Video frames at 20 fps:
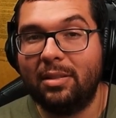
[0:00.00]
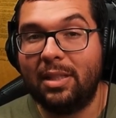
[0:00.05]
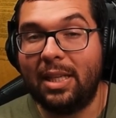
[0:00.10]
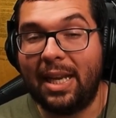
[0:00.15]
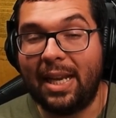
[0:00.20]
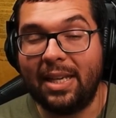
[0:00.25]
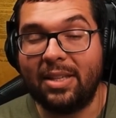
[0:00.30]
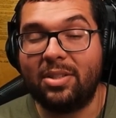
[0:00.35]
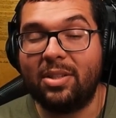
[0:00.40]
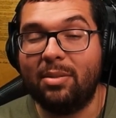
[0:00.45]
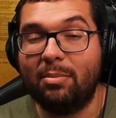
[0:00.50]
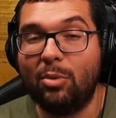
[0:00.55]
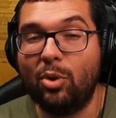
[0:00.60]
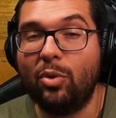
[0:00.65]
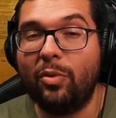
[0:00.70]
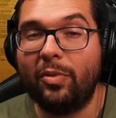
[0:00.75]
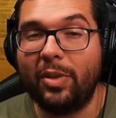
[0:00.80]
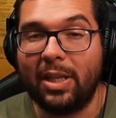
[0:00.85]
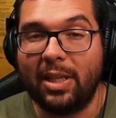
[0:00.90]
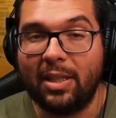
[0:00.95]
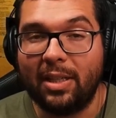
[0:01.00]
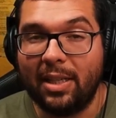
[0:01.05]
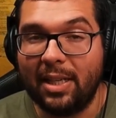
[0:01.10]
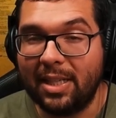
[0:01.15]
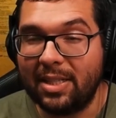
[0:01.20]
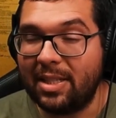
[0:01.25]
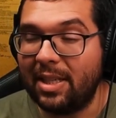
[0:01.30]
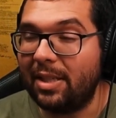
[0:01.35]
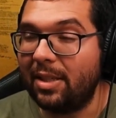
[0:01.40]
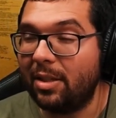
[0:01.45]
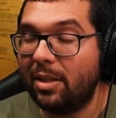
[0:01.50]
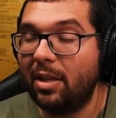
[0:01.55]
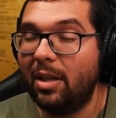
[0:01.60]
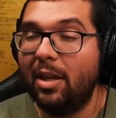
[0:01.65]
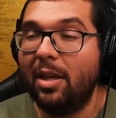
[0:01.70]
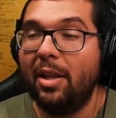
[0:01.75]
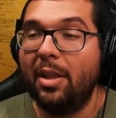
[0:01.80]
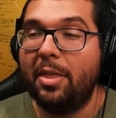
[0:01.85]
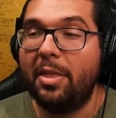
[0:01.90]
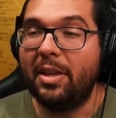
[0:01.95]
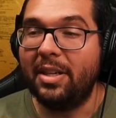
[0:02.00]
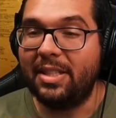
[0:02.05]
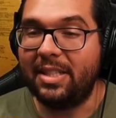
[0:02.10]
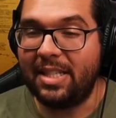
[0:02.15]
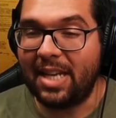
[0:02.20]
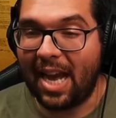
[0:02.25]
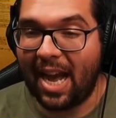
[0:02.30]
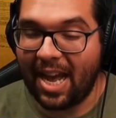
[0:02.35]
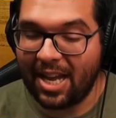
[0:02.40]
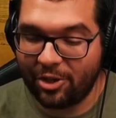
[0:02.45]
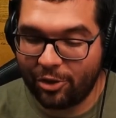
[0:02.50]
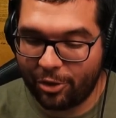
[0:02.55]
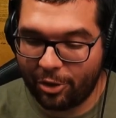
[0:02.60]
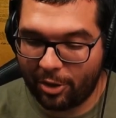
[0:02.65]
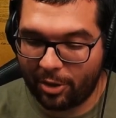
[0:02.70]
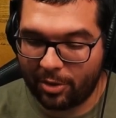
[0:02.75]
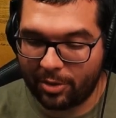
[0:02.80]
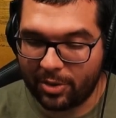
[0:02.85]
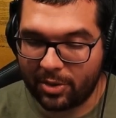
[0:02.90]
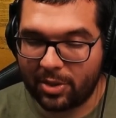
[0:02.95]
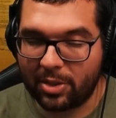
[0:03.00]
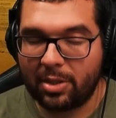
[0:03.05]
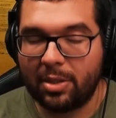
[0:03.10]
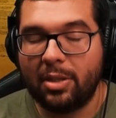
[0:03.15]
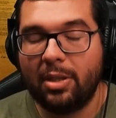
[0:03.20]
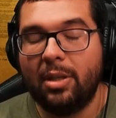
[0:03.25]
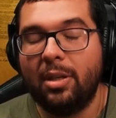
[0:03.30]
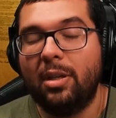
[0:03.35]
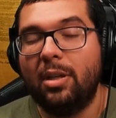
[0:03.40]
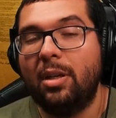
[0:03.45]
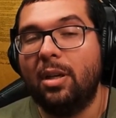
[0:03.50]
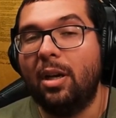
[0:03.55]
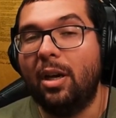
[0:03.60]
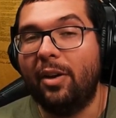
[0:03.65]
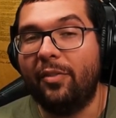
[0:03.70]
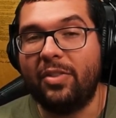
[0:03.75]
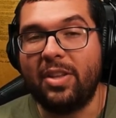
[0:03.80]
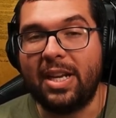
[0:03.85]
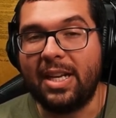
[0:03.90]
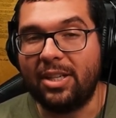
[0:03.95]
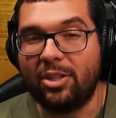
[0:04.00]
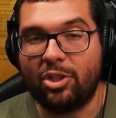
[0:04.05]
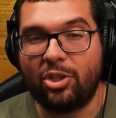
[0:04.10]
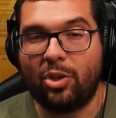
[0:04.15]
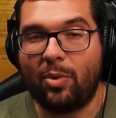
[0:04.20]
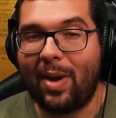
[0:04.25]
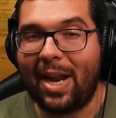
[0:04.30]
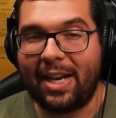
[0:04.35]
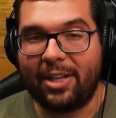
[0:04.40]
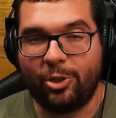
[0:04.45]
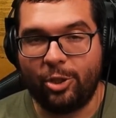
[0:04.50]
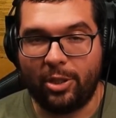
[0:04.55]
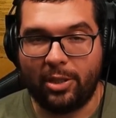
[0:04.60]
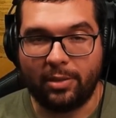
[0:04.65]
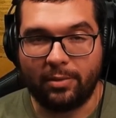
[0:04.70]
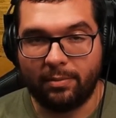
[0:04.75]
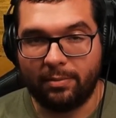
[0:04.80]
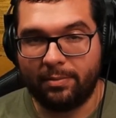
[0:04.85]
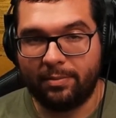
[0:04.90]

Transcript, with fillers: is the movie? Is it the dangers of the insurrection?